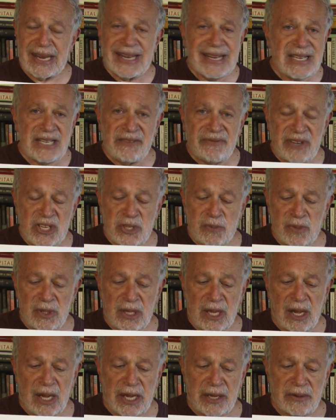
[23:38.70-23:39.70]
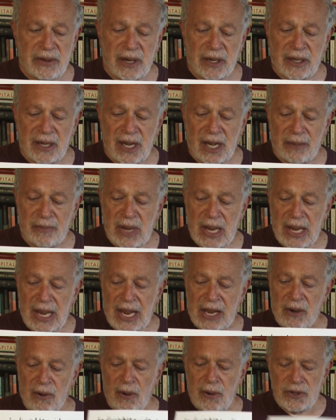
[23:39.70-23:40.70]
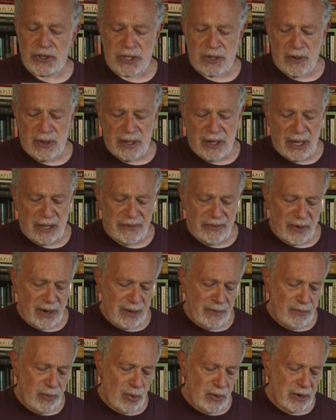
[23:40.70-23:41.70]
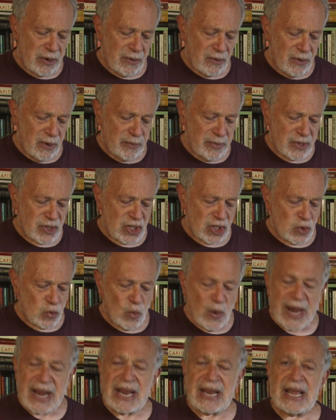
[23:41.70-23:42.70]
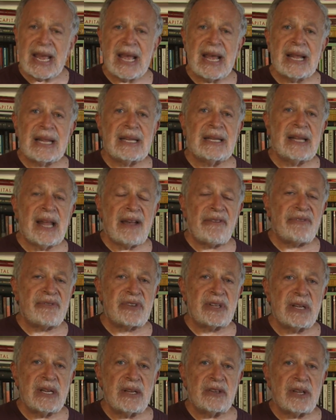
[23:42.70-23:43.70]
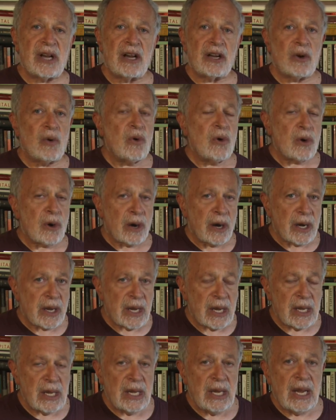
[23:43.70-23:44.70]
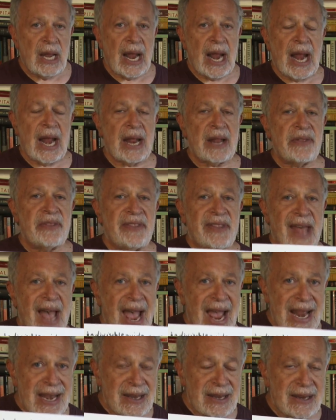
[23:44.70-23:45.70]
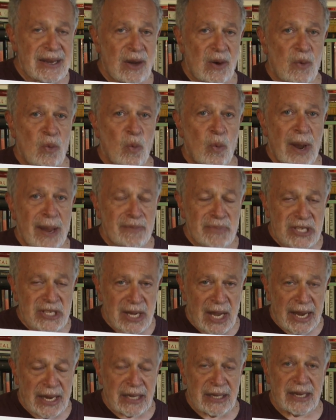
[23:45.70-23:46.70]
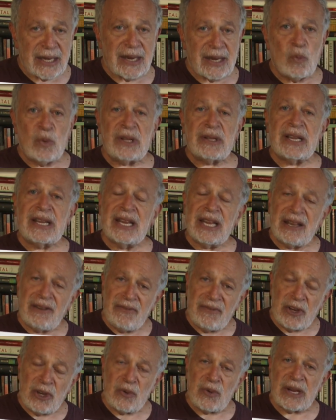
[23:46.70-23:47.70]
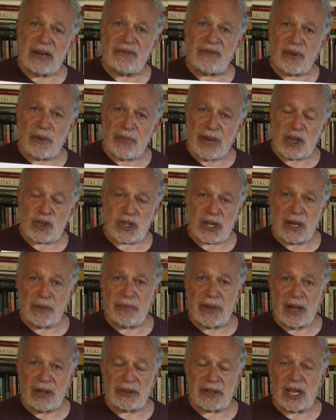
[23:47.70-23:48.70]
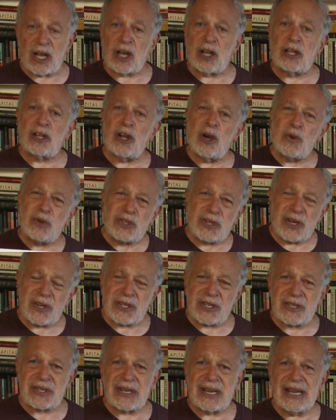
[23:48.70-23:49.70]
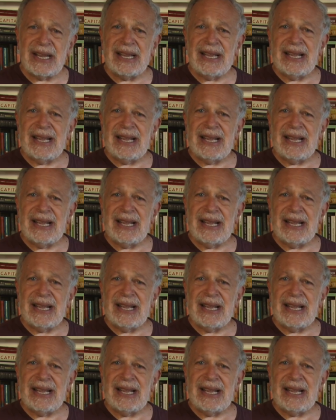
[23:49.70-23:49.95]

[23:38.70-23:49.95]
Indivisibleguide.com. And also another very important group is swingleft.org, and that website will give you information about the closest